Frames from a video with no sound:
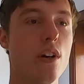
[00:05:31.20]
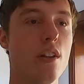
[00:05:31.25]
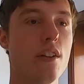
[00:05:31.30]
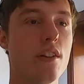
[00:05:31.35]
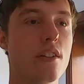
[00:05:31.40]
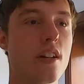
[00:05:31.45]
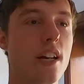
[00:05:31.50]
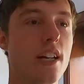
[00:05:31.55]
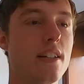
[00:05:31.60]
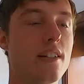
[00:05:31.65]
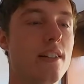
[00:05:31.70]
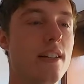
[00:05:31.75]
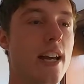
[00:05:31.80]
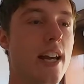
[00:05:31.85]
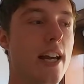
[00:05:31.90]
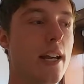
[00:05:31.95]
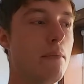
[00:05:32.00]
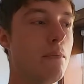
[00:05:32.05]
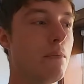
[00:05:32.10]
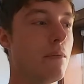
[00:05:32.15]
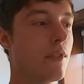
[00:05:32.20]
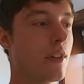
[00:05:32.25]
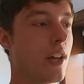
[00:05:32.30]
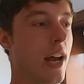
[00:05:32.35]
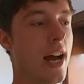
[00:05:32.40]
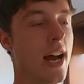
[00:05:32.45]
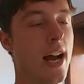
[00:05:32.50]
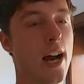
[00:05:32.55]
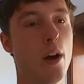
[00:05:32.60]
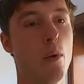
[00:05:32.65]
other sites names,
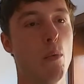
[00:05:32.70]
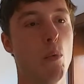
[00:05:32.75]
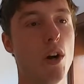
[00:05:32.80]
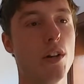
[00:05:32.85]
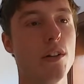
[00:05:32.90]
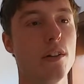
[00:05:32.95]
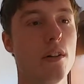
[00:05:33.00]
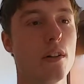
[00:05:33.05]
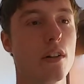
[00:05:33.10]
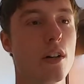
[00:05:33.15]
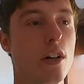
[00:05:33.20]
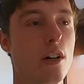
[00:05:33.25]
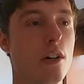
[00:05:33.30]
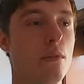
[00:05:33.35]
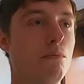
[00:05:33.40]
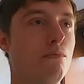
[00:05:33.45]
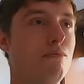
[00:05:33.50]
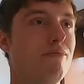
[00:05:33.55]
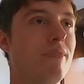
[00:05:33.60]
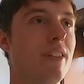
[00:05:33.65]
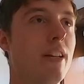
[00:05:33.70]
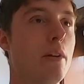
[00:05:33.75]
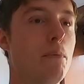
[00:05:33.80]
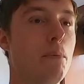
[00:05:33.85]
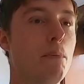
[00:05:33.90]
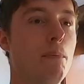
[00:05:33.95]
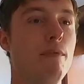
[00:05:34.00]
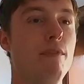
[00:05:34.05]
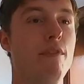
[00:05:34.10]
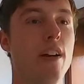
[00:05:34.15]
one.com, they're
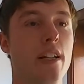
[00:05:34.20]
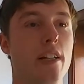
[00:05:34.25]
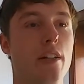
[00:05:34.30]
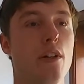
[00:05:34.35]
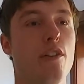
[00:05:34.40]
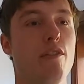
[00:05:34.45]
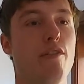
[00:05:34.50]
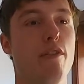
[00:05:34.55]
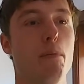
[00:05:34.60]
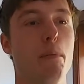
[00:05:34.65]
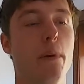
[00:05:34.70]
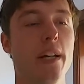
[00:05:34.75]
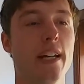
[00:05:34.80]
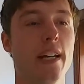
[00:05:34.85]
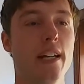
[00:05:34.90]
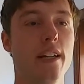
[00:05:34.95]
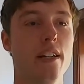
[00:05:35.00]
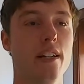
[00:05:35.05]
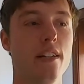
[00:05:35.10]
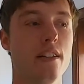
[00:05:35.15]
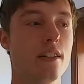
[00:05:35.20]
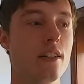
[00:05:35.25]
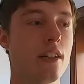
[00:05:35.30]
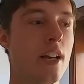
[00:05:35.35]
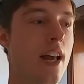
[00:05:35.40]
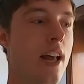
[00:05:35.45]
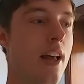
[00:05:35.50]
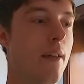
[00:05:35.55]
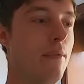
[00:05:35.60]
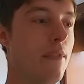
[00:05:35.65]
fairly good for beginners,
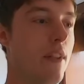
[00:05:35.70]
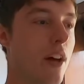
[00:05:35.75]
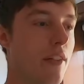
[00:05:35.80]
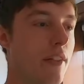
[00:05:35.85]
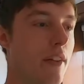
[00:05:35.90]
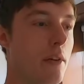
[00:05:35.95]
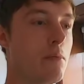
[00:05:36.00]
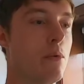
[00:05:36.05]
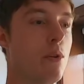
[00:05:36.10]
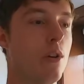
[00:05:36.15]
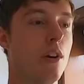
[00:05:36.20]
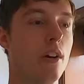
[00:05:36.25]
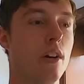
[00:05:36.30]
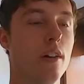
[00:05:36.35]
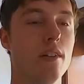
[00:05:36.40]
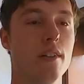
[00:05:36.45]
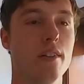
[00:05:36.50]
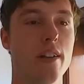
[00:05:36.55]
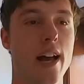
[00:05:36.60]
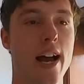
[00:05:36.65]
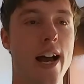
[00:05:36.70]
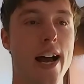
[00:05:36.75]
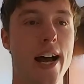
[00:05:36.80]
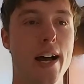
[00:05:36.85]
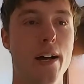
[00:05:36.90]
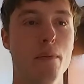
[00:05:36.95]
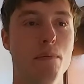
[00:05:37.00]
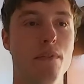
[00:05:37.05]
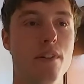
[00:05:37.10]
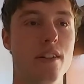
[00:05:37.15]
nothing more
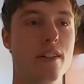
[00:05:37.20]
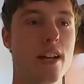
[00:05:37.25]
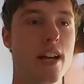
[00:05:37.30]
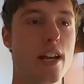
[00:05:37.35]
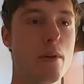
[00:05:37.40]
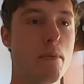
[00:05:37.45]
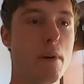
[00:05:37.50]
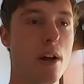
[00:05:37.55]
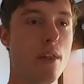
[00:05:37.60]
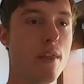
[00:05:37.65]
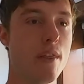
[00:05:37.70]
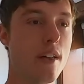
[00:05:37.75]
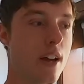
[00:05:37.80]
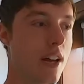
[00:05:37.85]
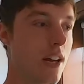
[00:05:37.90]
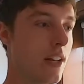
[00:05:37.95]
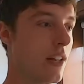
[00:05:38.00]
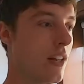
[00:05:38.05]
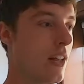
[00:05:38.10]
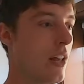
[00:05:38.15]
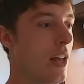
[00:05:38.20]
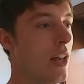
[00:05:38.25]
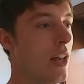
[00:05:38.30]
to say about that.